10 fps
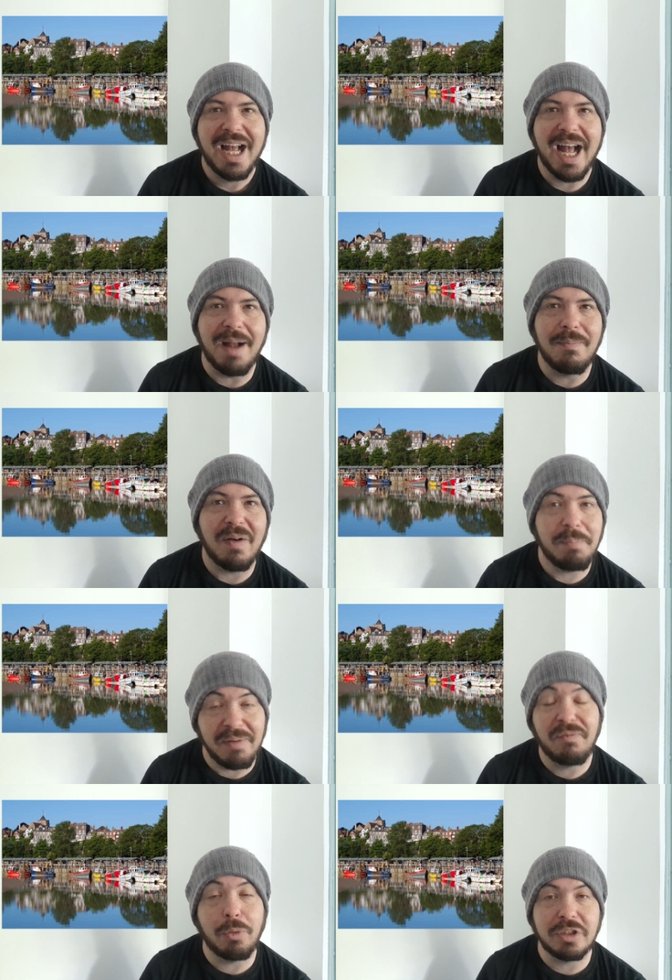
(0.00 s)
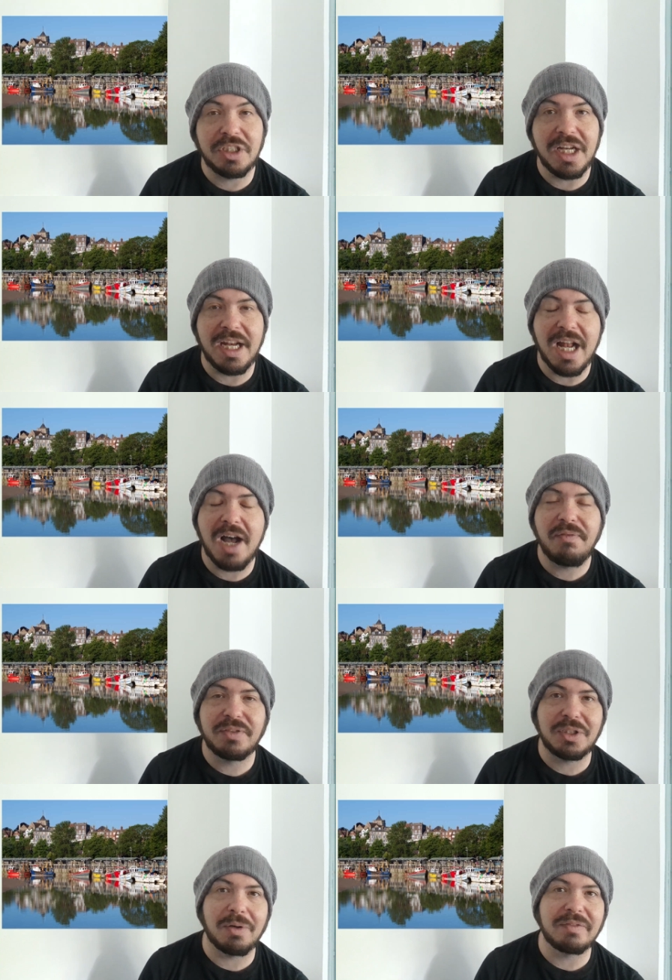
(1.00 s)
I've been fortunate enough
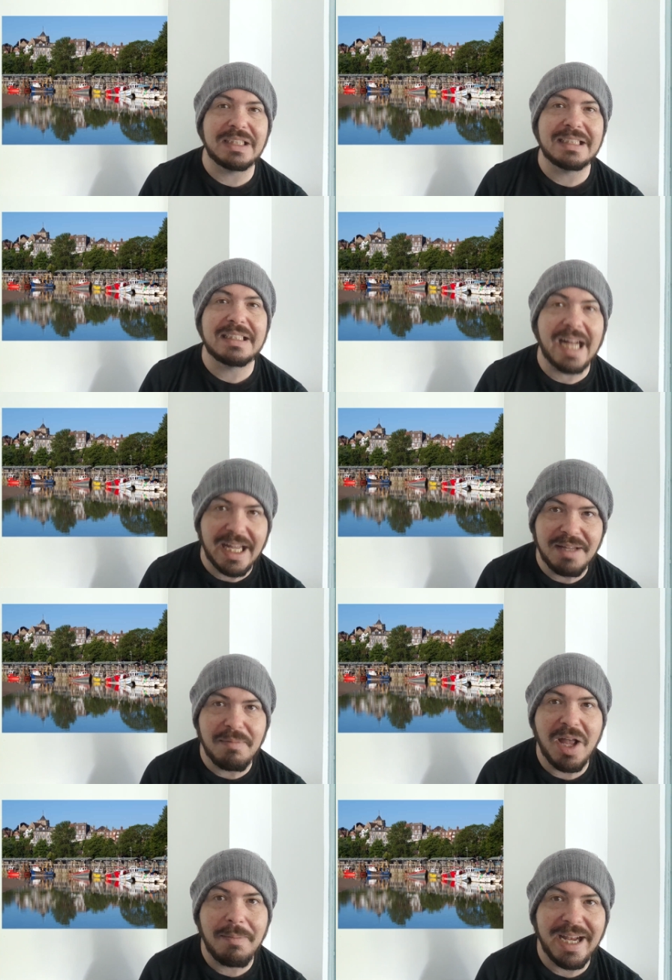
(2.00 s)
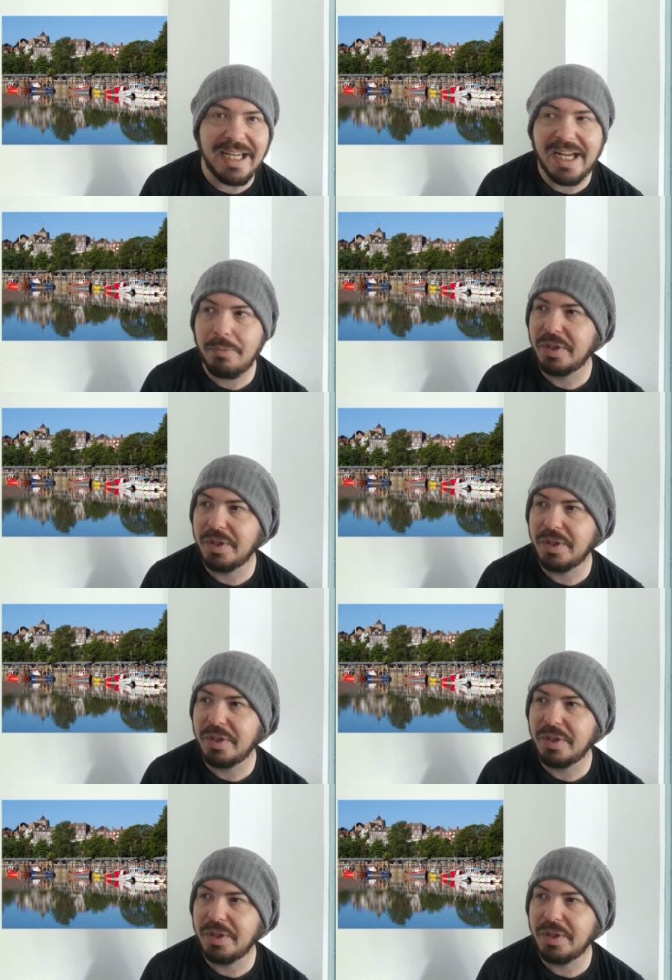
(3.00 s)
to obviously stay at the Mermaid Inn,